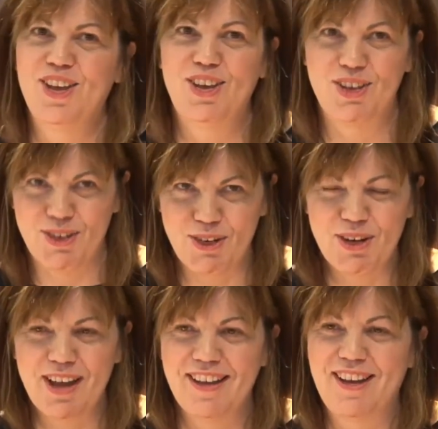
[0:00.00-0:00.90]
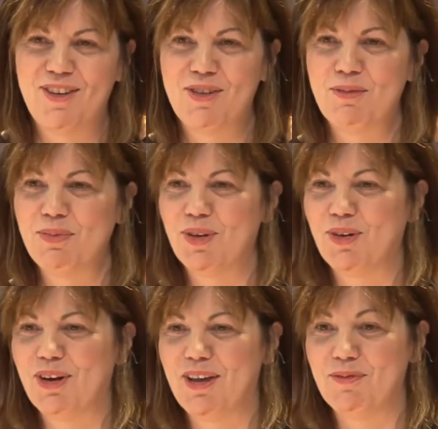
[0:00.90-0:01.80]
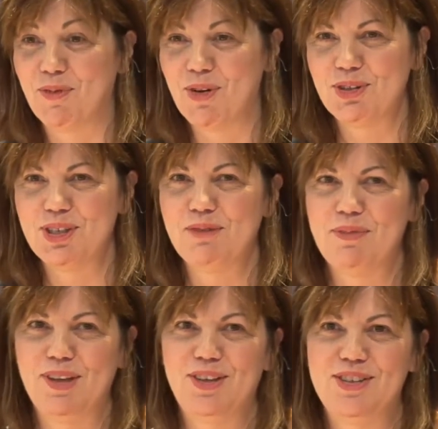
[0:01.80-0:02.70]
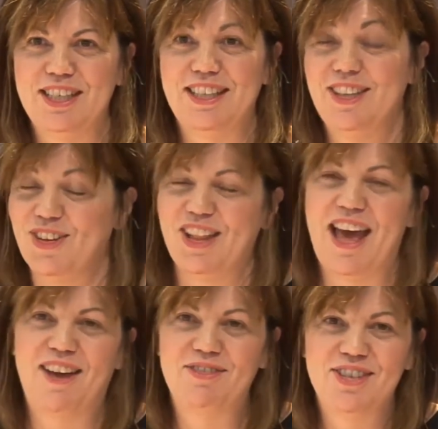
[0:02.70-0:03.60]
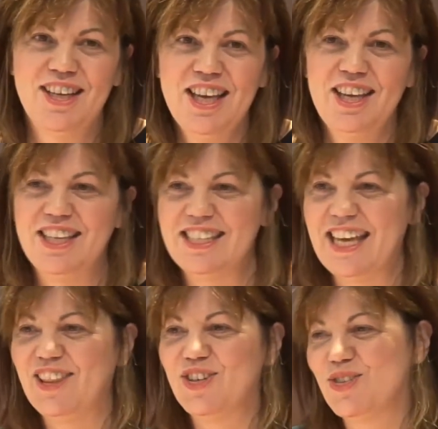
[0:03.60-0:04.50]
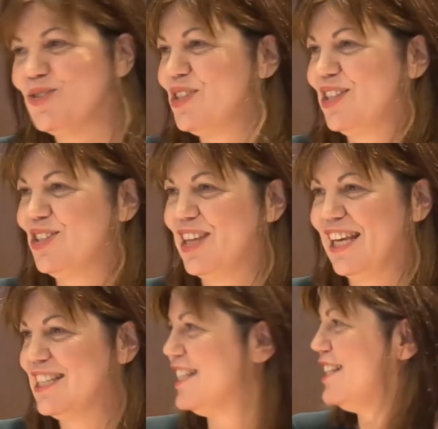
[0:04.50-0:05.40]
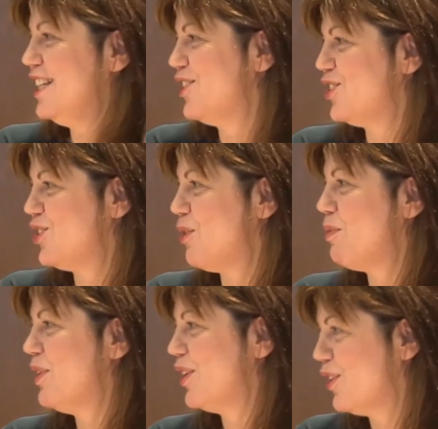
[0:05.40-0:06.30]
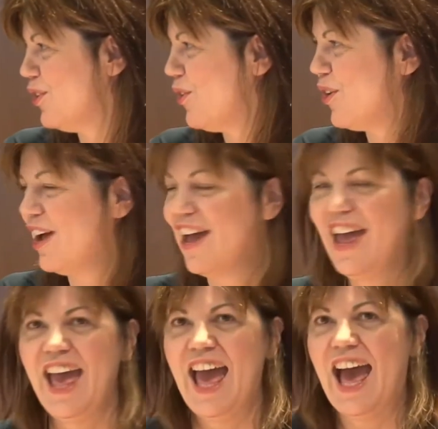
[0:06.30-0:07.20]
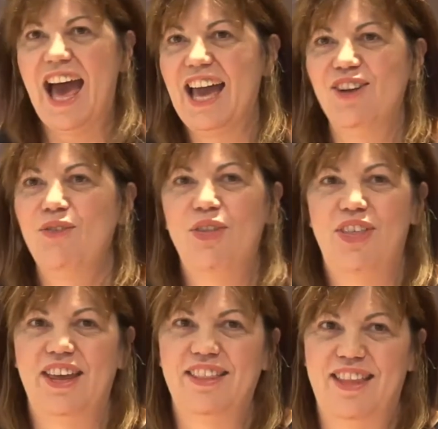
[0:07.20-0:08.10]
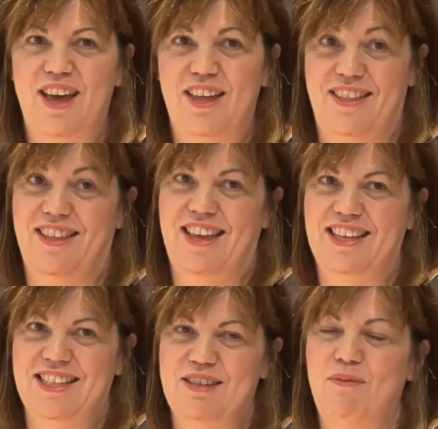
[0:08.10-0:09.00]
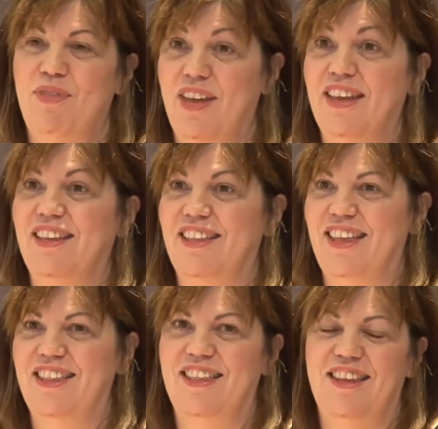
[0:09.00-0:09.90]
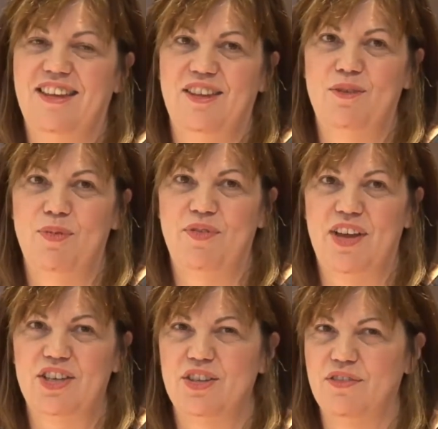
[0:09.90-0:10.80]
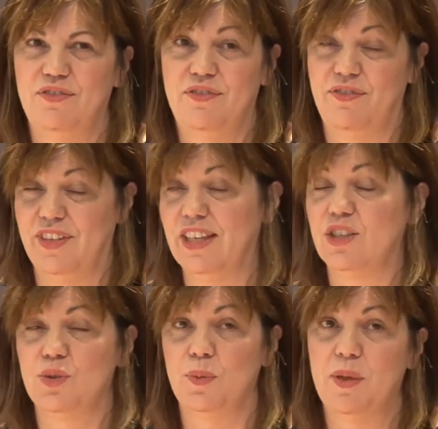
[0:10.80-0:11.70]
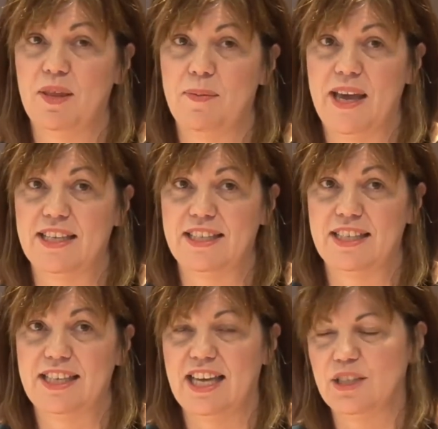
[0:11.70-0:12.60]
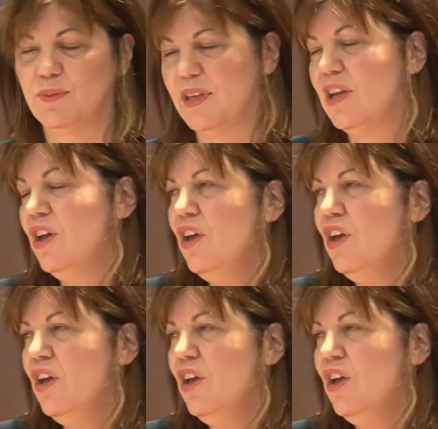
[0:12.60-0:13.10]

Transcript: Kenora, I hope you're watching, but you laughed. You said there's no such thing as a secret shopper in Kenora. I don't think that is something that the profession feels would be the best assessment.